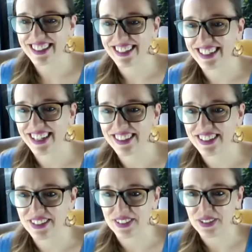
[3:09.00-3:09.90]
the, Nathan,
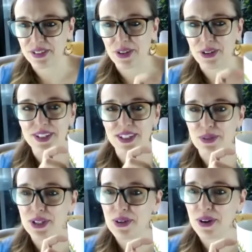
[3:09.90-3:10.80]
your cozies.
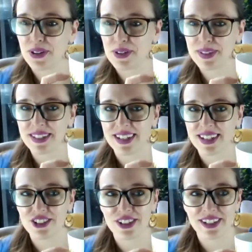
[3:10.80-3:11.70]
What do you call them in this
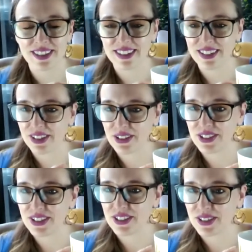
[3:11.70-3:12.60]
country? Your
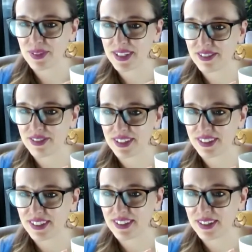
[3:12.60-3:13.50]
cozies are something
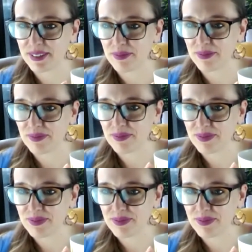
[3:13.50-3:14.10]
different. They're